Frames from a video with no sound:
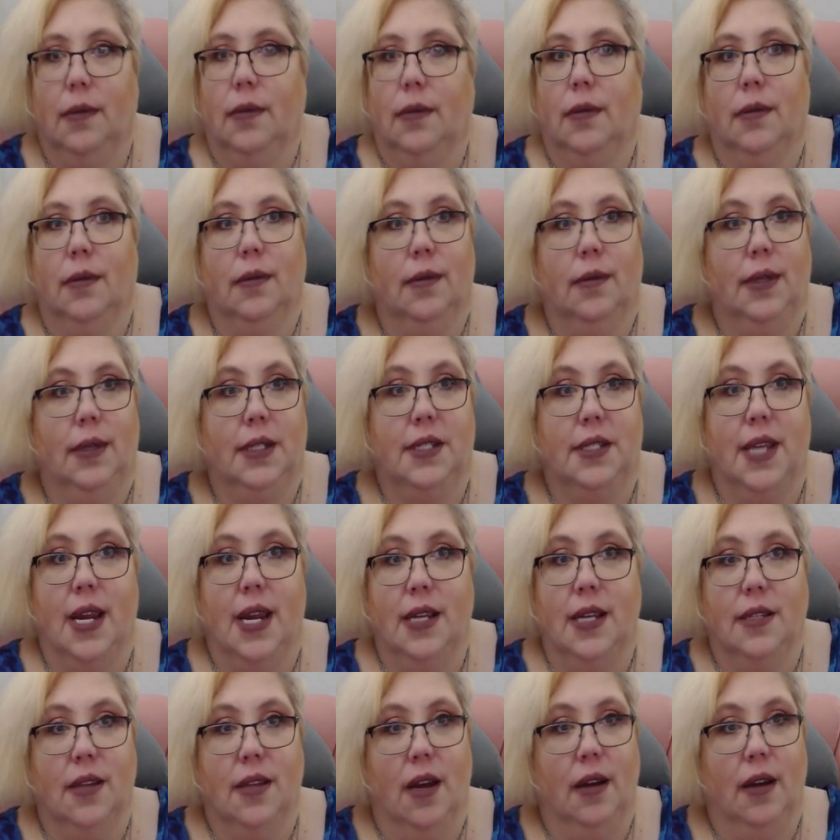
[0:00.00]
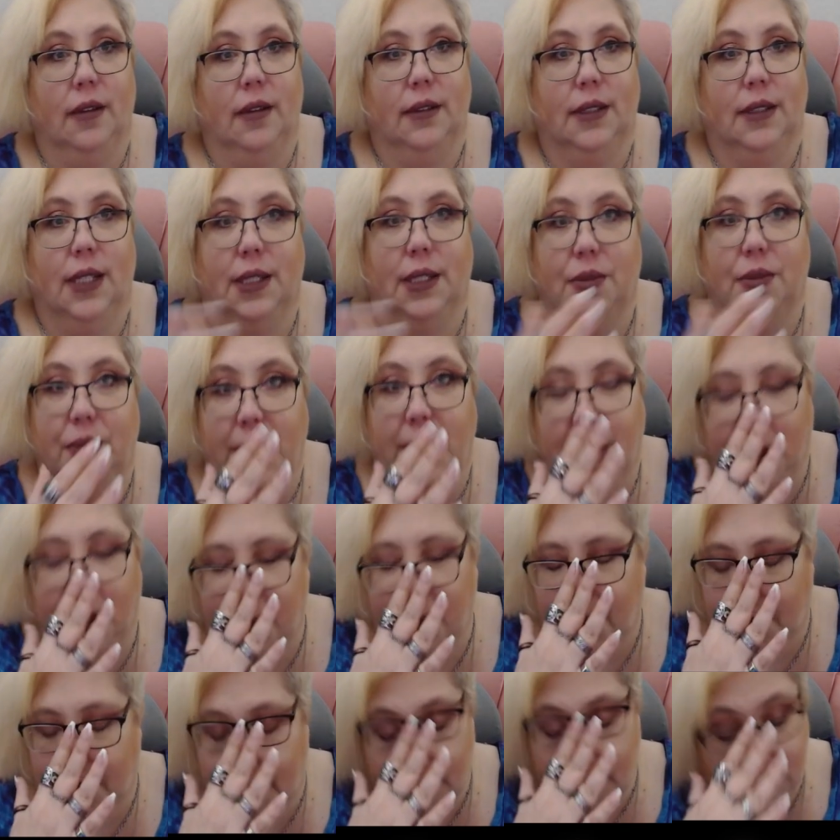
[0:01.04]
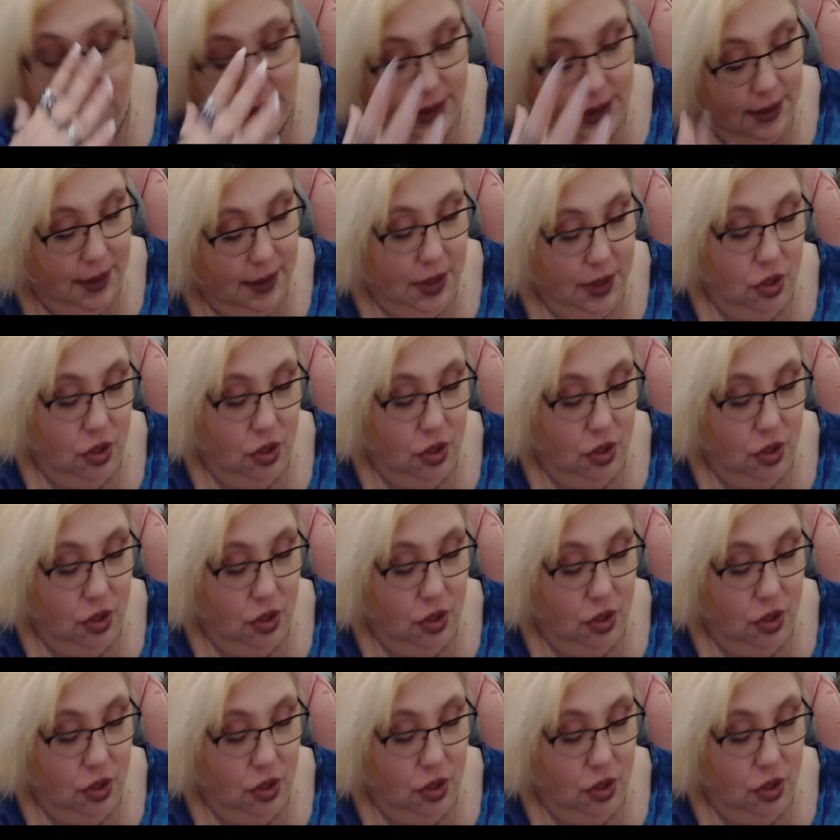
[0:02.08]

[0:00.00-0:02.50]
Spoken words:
the Say songs as we keep this is a